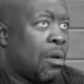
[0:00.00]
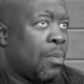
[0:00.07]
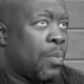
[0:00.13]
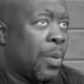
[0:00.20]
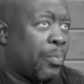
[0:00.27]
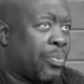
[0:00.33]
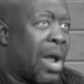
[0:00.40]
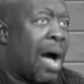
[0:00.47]

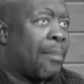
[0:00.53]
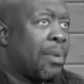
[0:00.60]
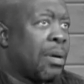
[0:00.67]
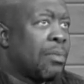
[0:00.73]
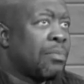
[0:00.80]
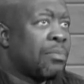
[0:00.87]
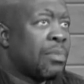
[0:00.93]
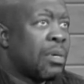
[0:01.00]
The
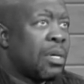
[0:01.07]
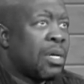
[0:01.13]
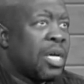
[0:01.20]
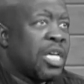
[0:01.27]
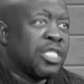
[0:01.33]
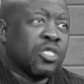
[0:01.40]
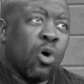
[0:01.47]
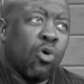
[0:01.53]
problem
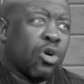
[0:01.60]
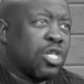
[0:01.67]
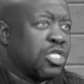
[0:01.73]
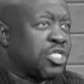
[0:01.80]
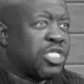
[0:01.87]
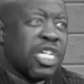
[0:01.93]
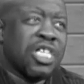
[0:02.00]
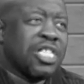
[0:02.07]
is going to
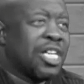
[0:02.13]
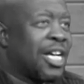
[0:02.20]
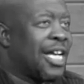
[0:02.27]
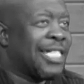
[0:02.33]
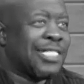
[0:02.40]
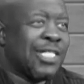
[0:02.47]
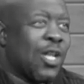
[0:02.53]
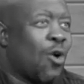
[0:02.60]
continue
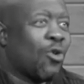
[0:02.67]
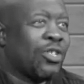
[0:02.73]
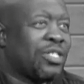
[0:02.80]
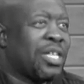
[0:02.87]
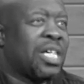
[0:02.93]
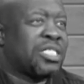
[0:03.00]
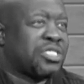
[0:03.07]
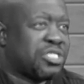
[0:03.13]
as long as
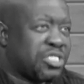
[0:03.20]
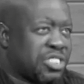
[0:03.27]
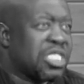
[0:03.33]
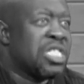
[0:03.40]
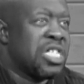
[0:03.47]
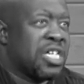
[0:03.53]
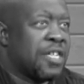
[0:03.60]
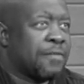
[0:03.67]
there's
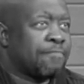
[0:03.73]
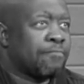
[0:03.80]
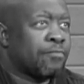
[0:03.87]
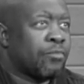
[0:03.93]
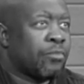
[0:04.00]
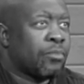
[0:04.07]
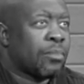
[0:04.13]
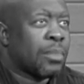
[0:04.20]
sin
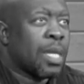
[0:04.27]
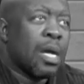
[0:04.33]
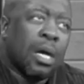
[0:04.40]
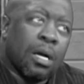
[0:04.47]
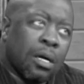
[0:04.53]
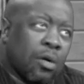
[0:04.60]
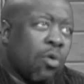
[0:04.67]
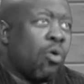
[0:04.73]

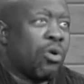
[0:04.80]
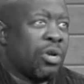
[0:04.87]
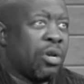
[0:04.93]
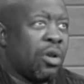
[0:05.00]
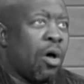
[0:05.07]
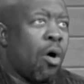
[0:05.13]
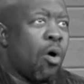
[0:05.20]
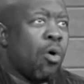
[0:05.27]
going
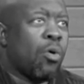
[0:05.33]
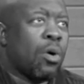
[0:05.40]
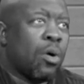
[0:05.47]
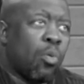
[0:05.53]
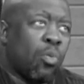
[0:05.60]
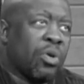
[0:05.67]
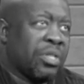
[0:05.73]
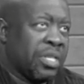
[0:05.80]
along
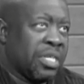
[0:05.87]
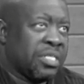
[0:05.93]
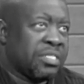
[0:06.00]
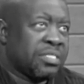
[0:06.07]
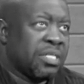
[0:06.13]
with it.